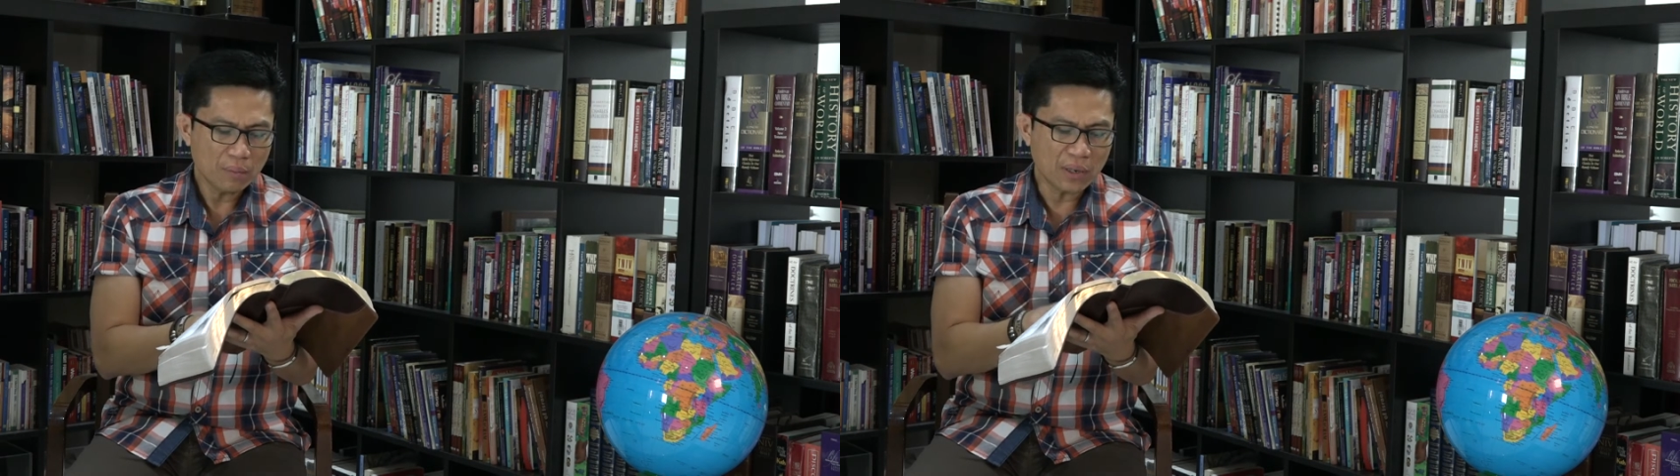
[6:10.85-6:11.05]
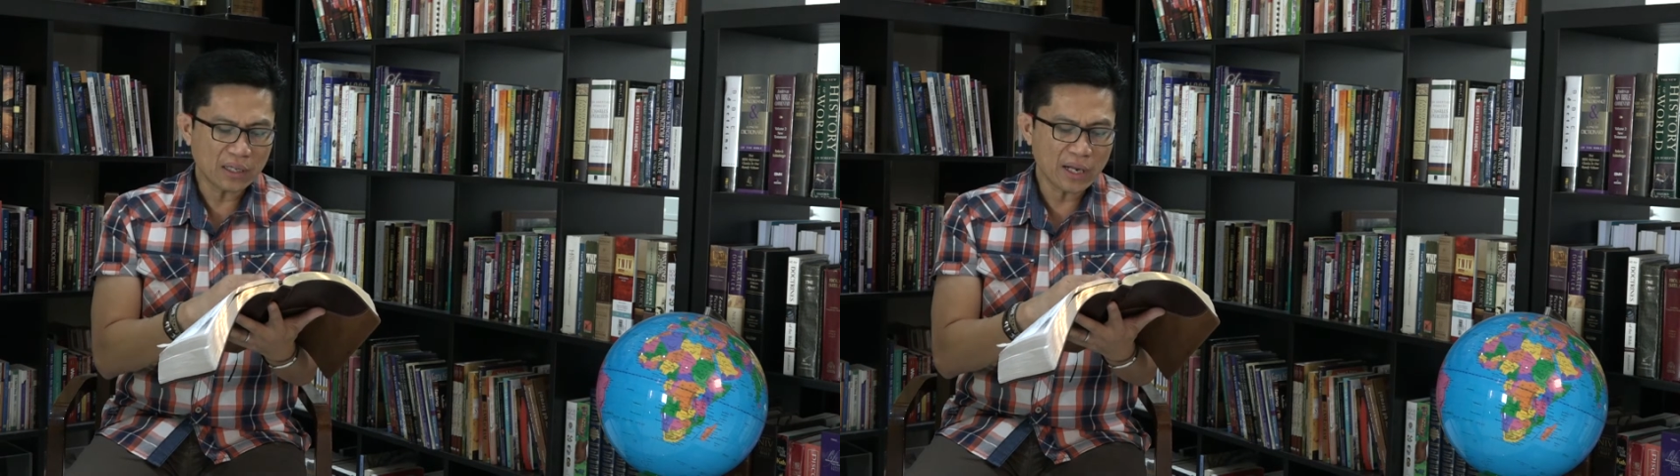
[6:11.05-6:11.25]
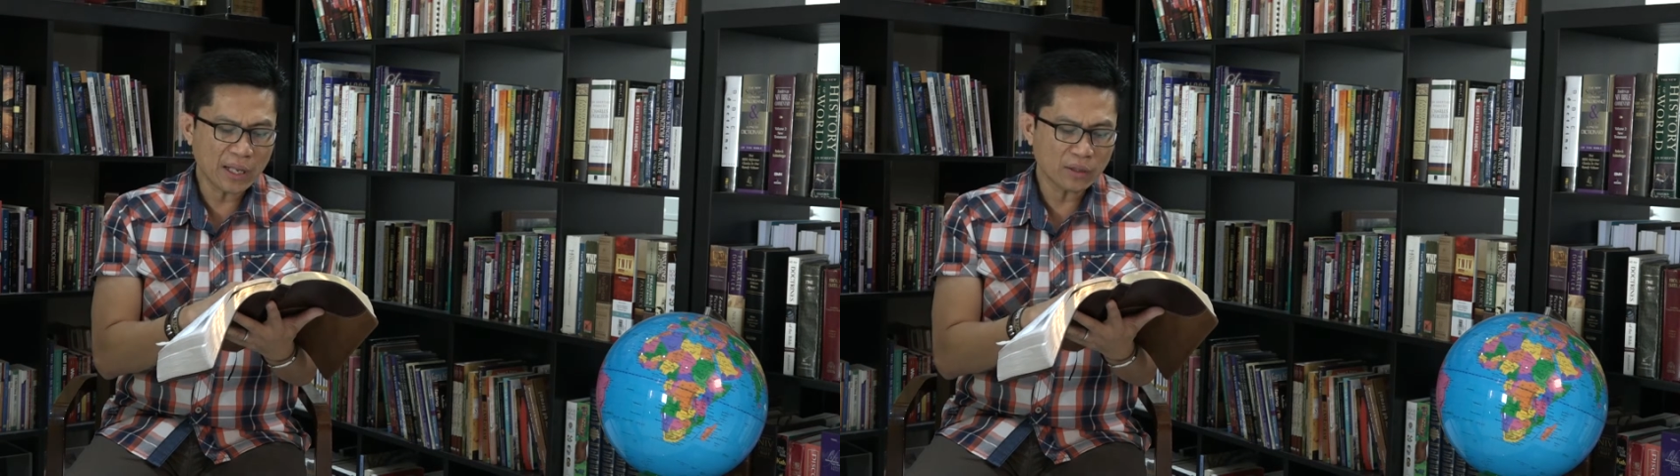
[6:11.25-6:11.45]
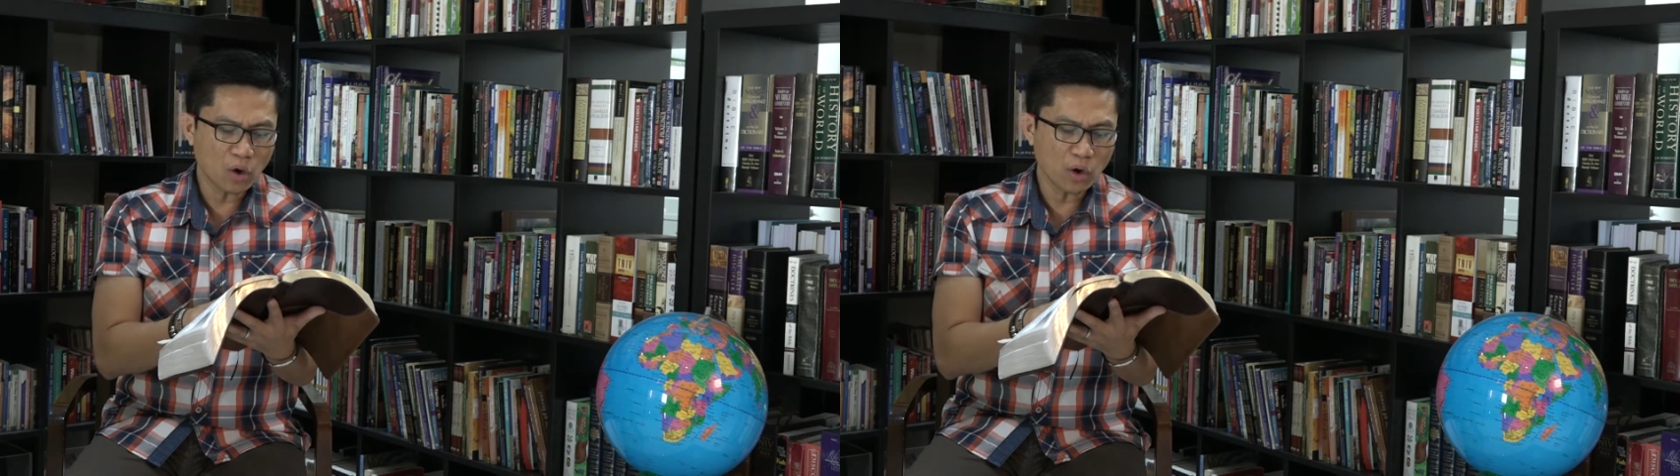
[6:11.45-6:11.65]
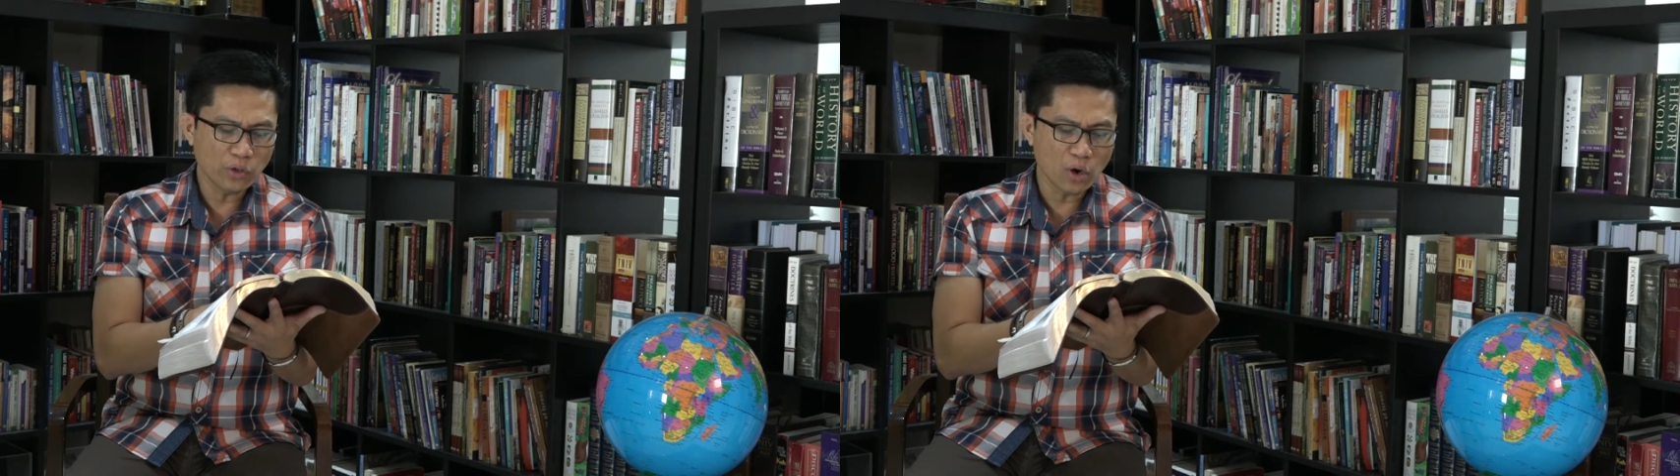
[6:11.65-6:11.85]
But let
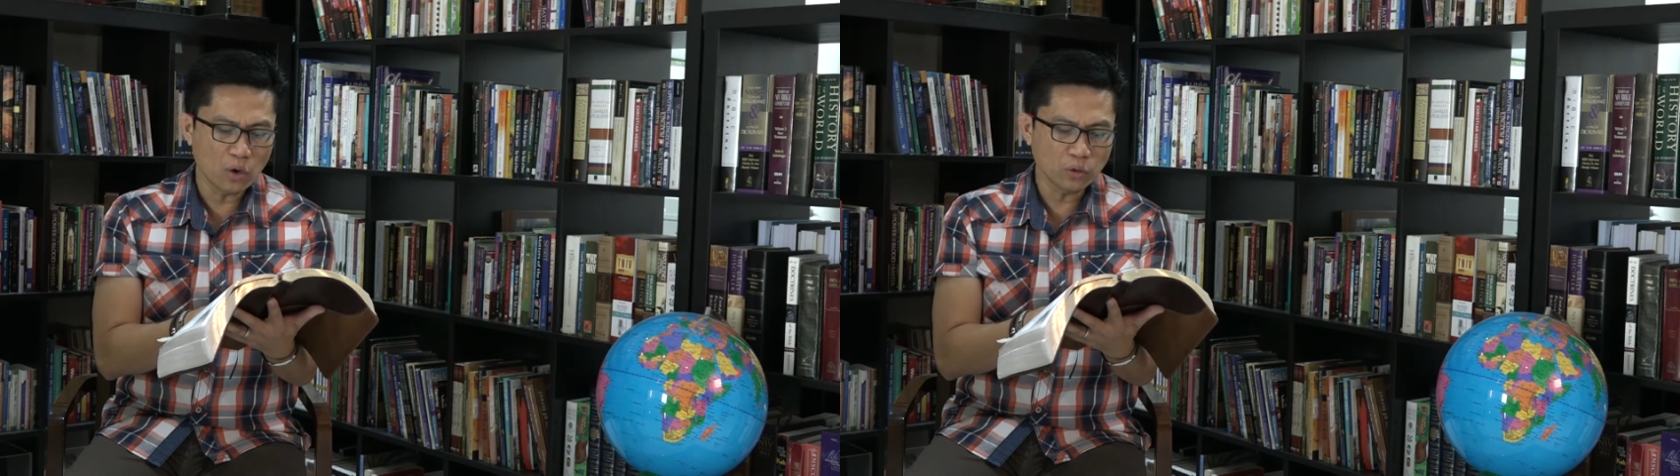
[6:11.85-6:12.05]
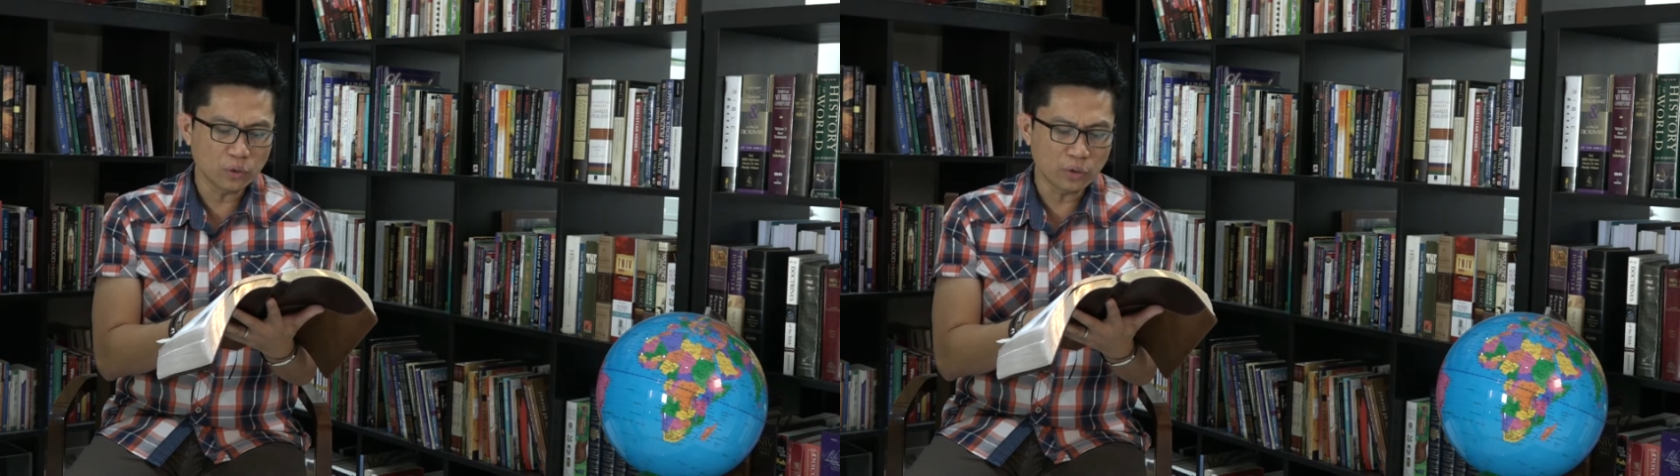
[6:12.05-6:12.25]
all those